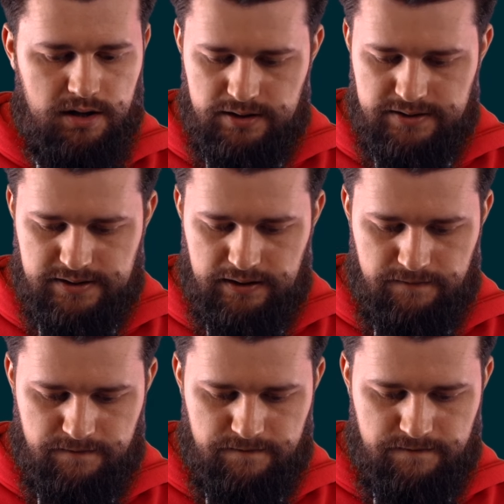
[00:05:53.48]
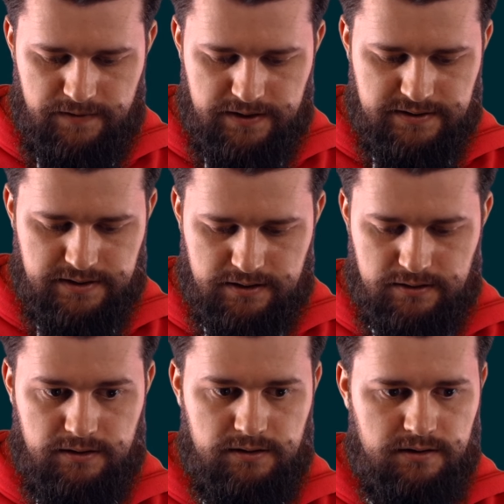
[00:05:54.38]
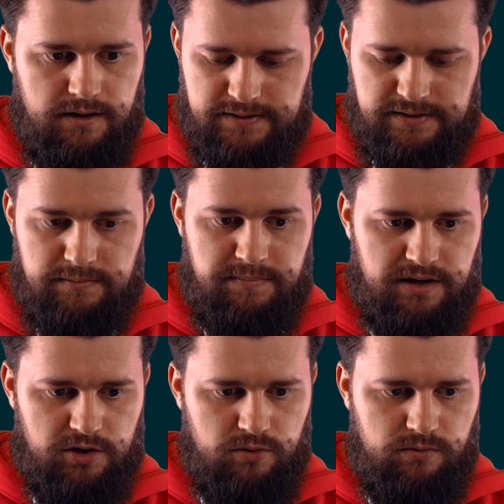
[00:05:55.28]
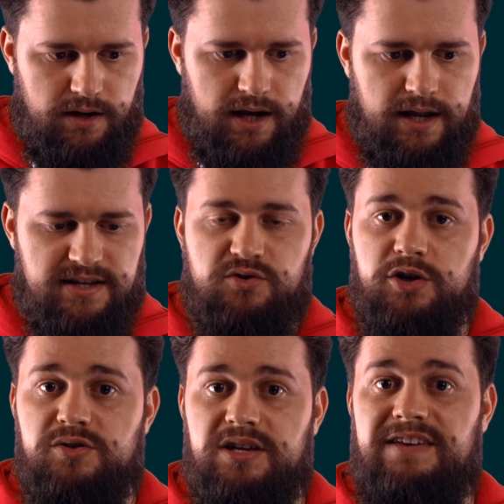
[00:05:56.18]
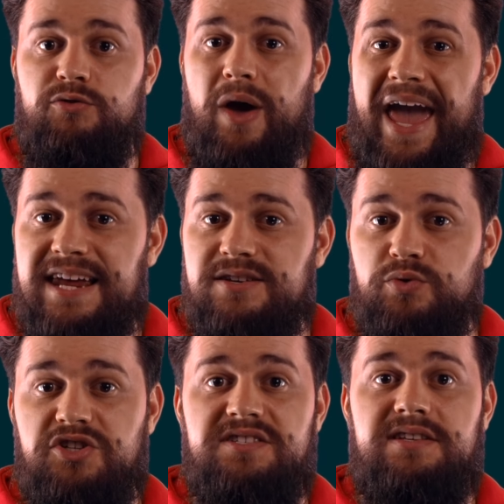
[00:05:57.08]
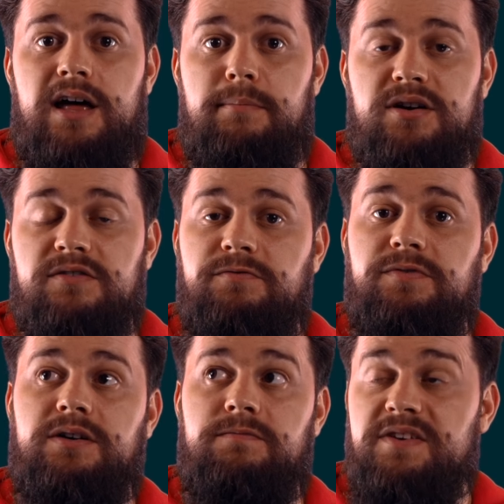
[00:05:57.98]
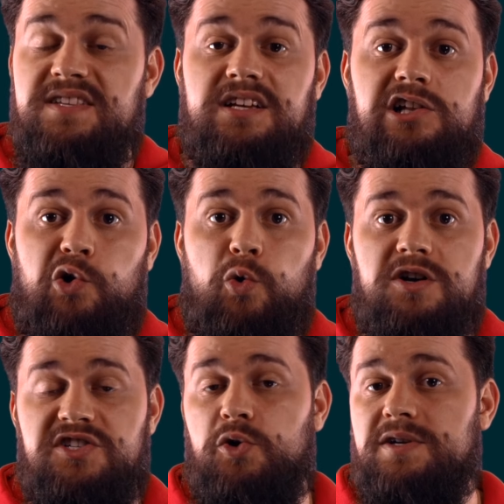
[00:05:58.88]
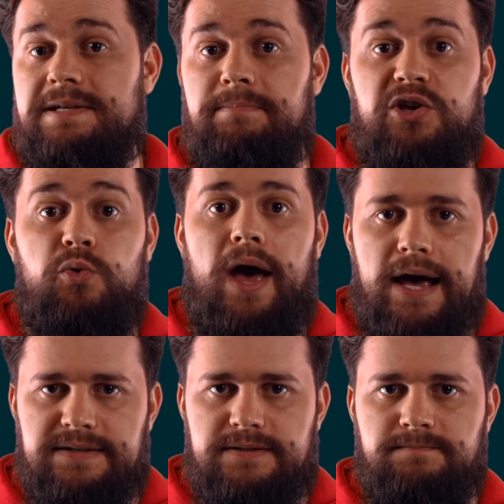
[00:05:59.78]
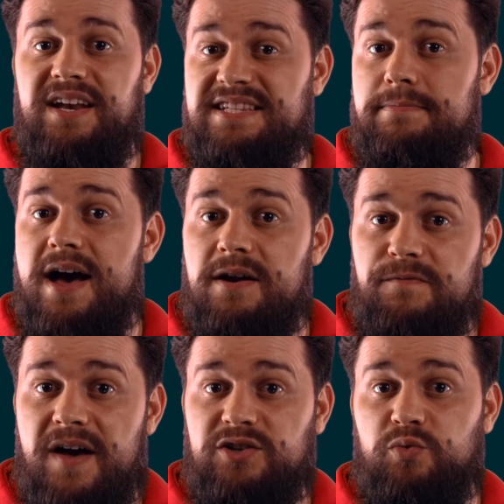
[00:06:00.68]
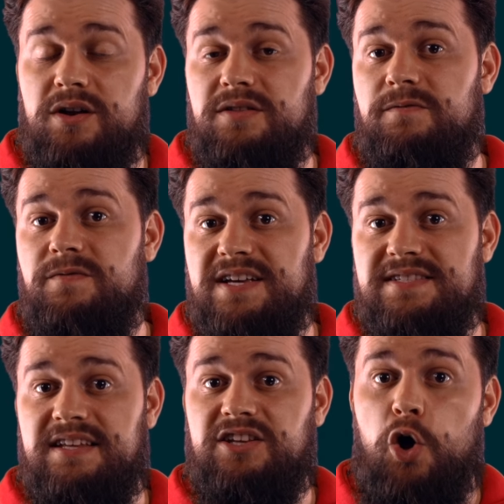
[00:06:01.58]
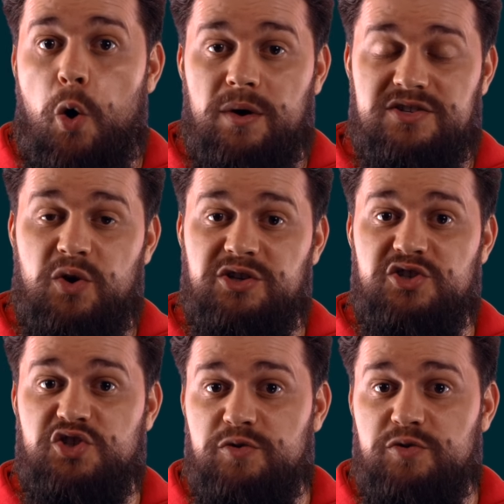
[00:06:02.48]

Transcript: say physical CPU, and it's going to give you 8, which is the number of physical cores your CPU has. And as a matter of fact, one of the things that Go is going to do